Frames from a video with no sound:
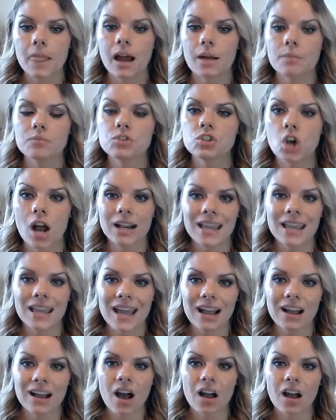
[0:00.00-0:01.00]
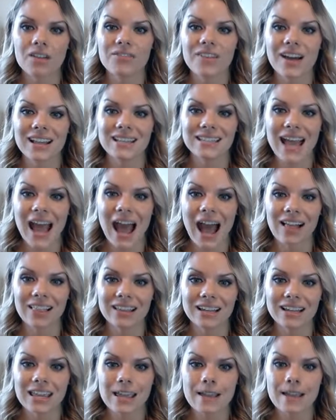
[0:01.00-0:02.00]
John Hancock
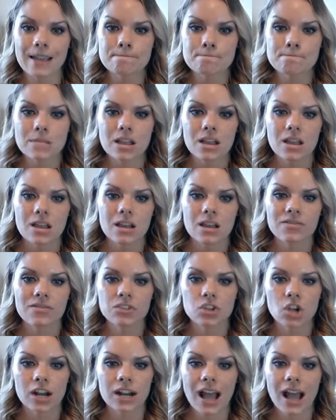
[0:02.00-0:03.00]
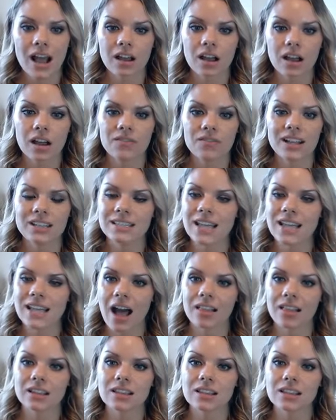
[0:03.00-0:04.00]
Vitality. John Hancock
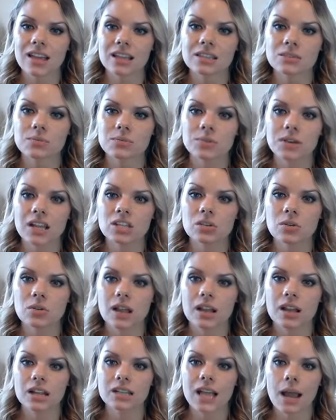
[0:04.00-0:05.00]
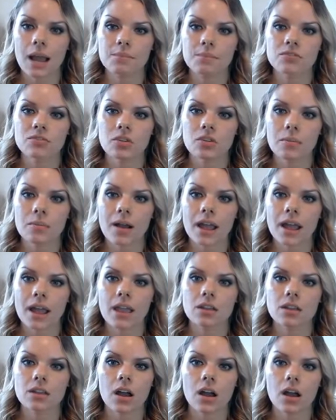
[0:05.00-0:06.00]
Vitality, that's what I do a lot of times for
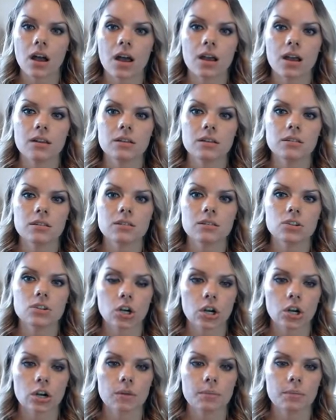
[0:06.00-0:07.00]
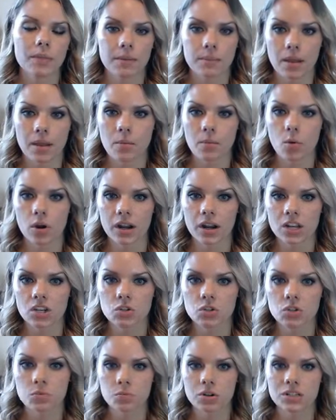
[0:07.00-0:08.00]
my term, like my
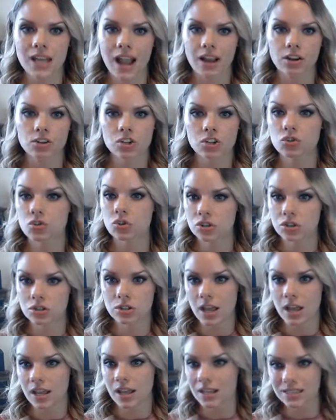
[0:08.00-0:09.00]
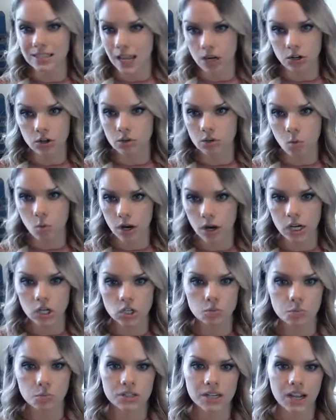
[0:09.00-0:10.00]
mortgage protection, for like standard
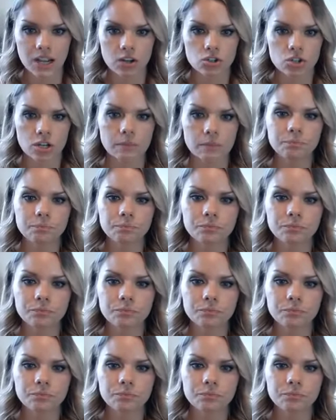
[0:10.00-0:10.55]
mortgage protection.